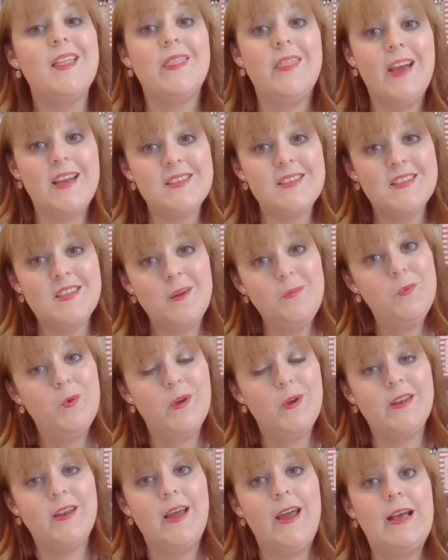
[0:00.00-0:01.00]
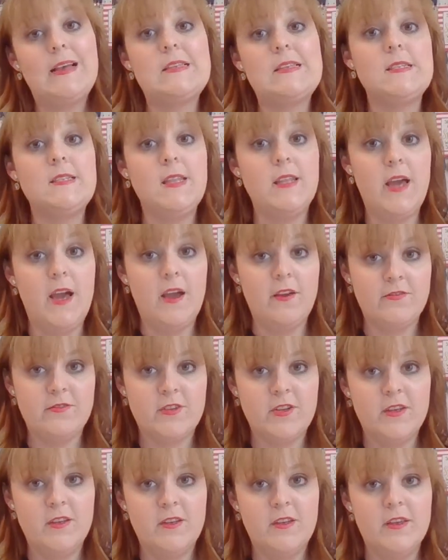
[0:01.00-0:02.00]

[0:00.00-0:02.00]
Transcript: That someone has left.